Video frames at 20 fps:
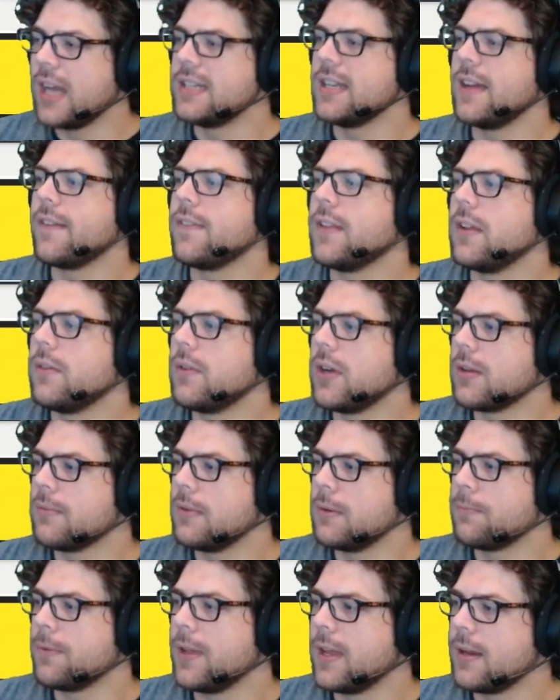definitely
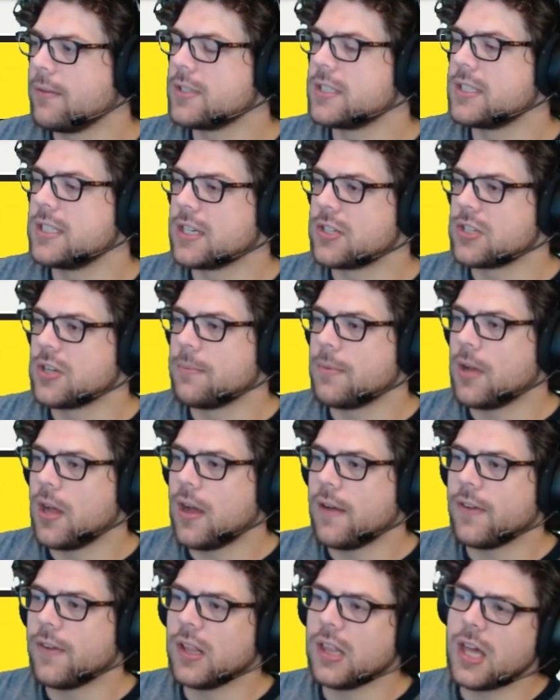recommend playing with stick jump
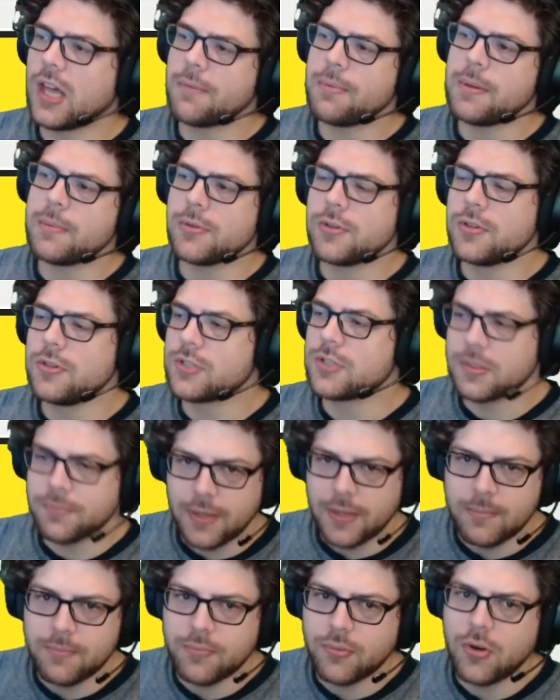off. A lot of people who used to
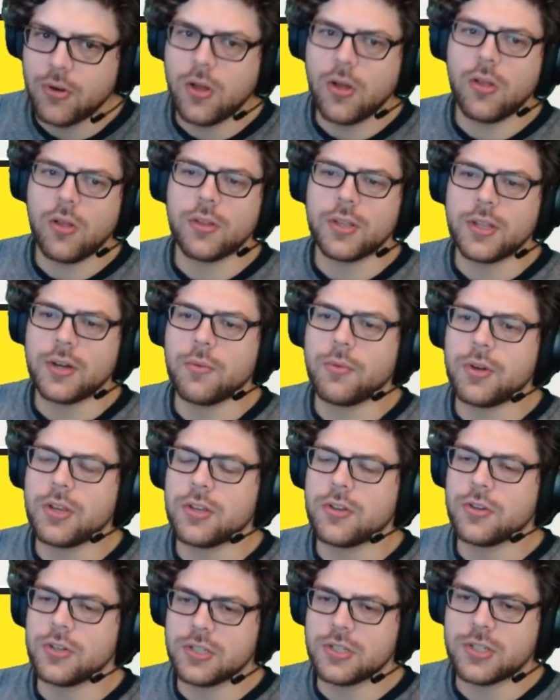play Brawl, you know, where you
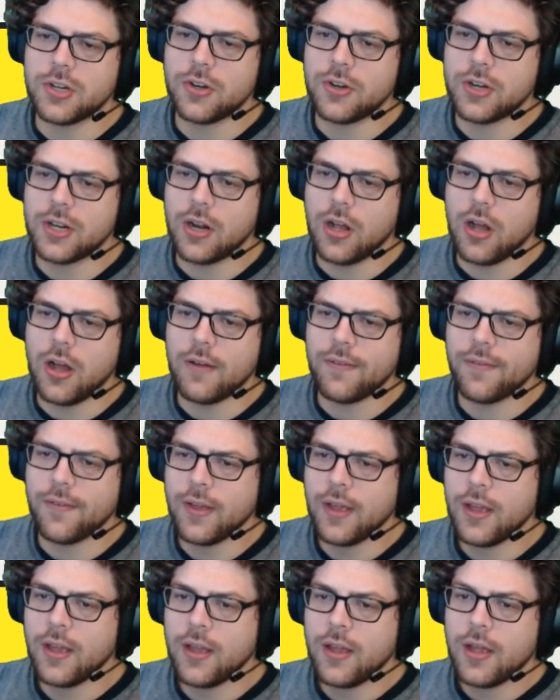couldn't turn it off,
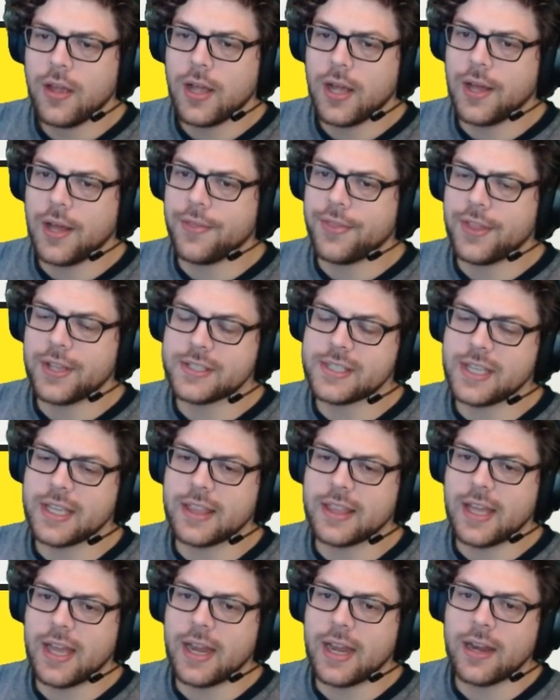things like
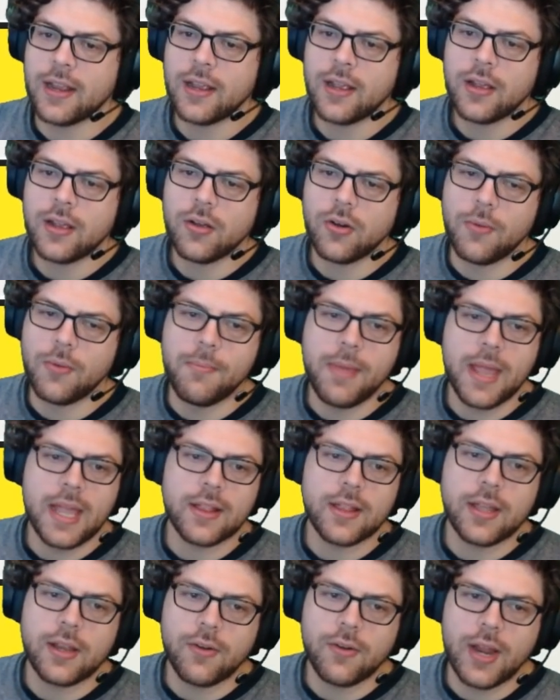that, or
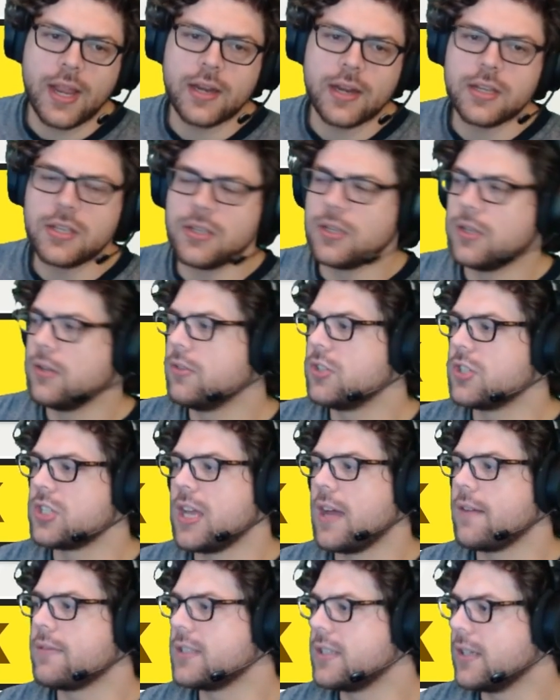Melee, right? You just
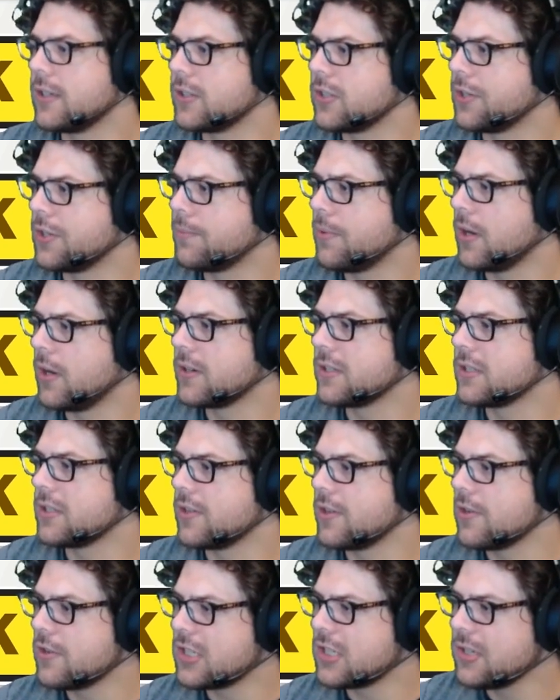have stick jump on because they're
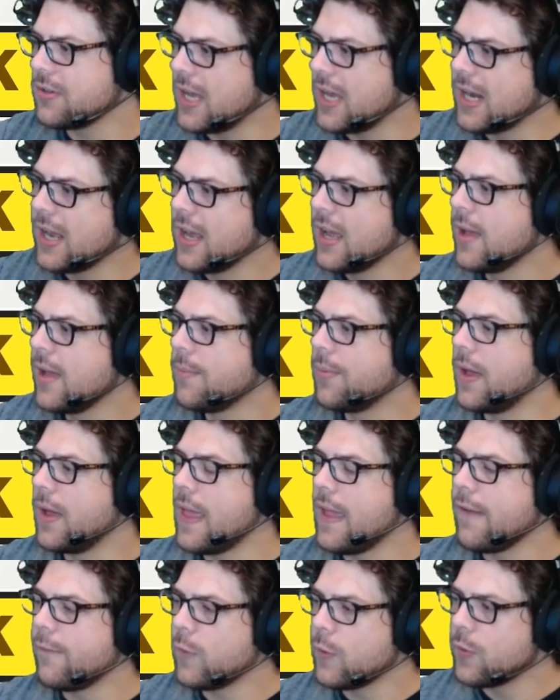used to it. But
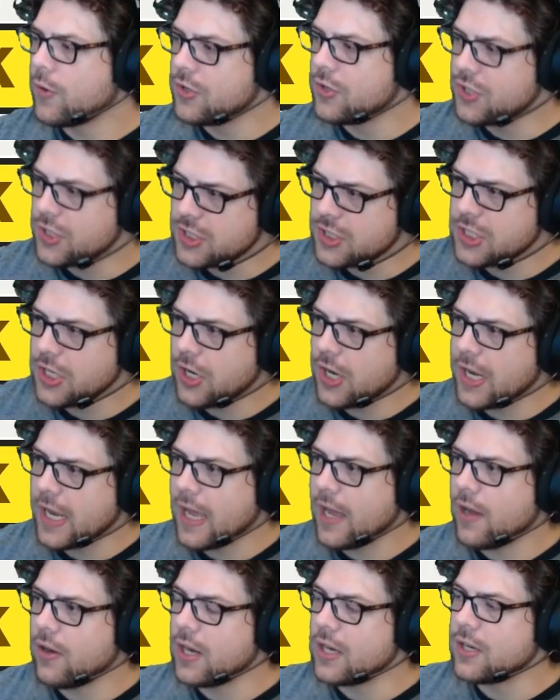if you are just starting
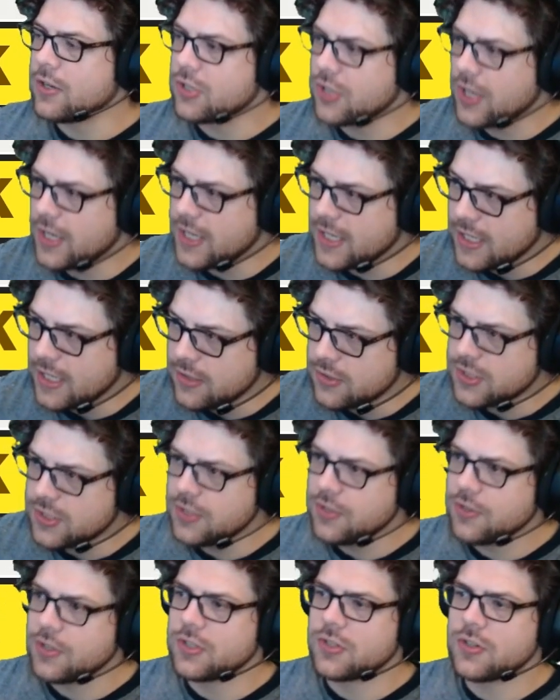out and you're trying to get used to
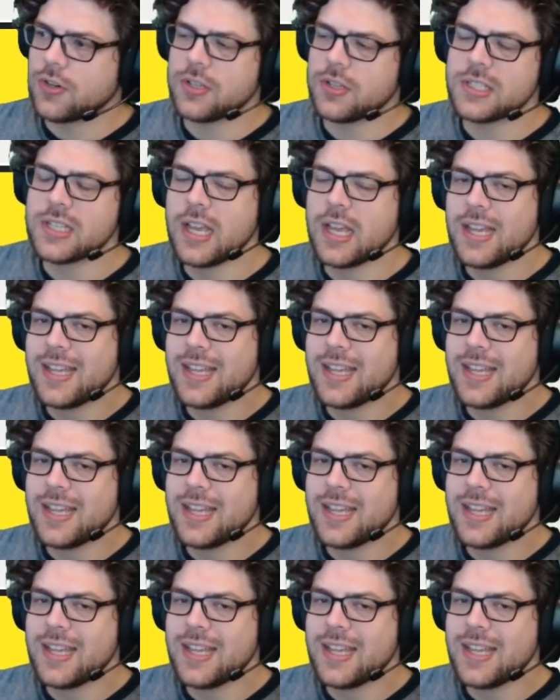new controls,